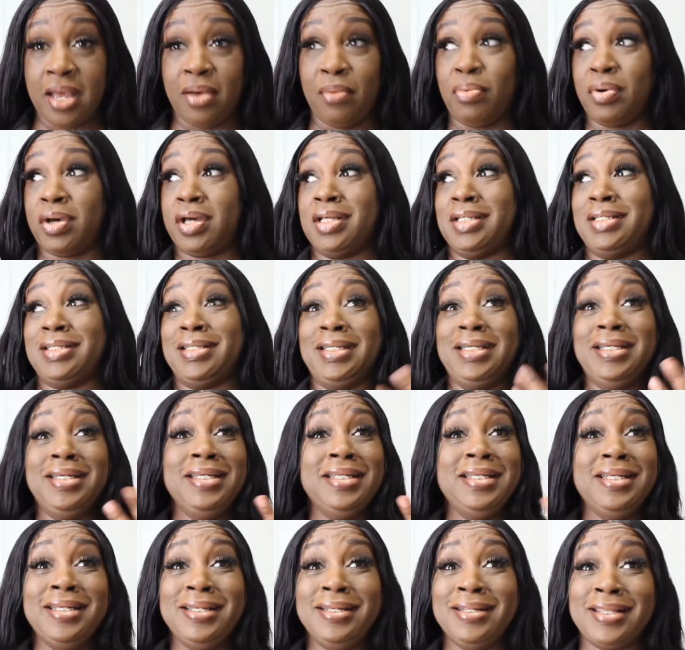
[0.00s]
Because
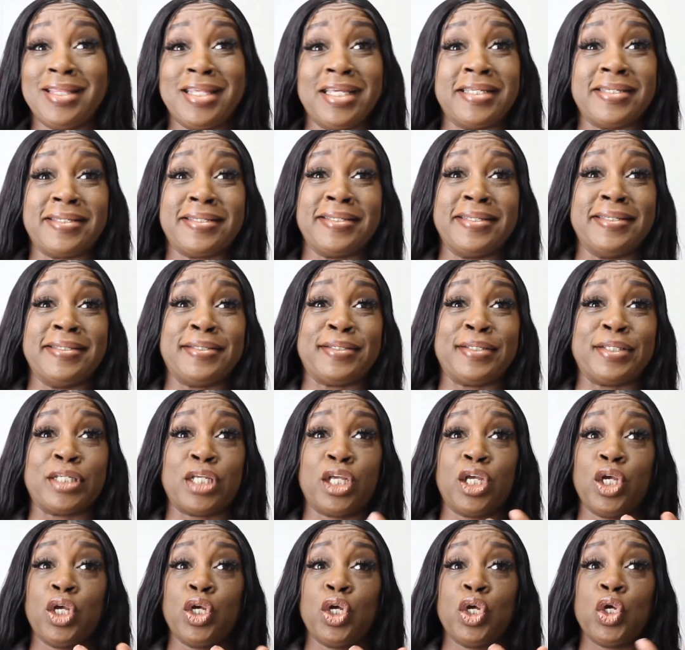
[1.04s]
this
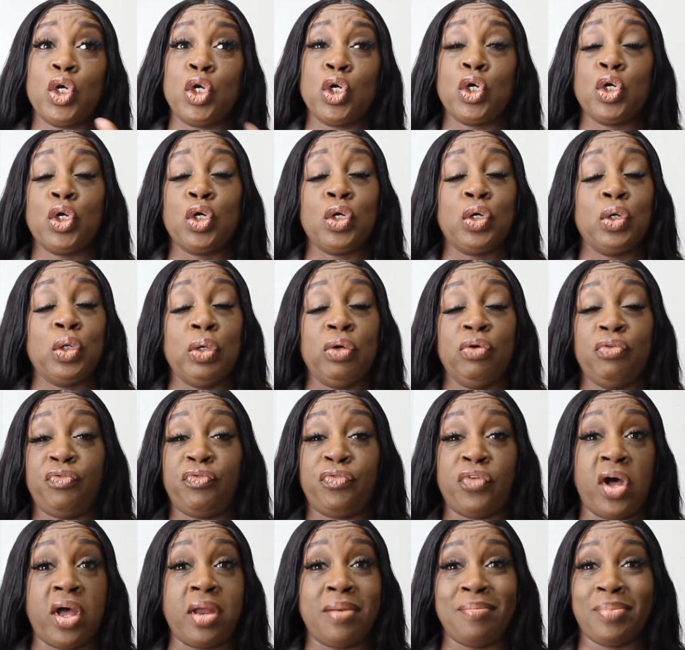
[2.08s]
is
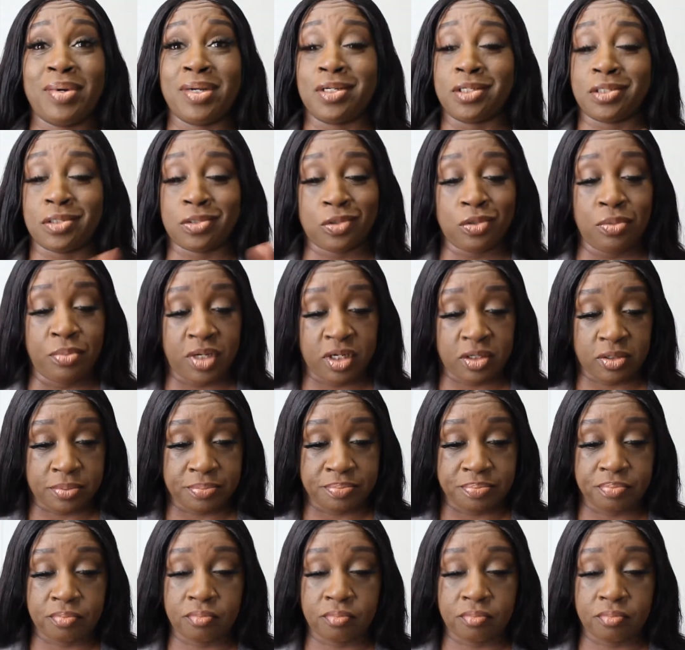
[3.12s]
fun, but it's too much.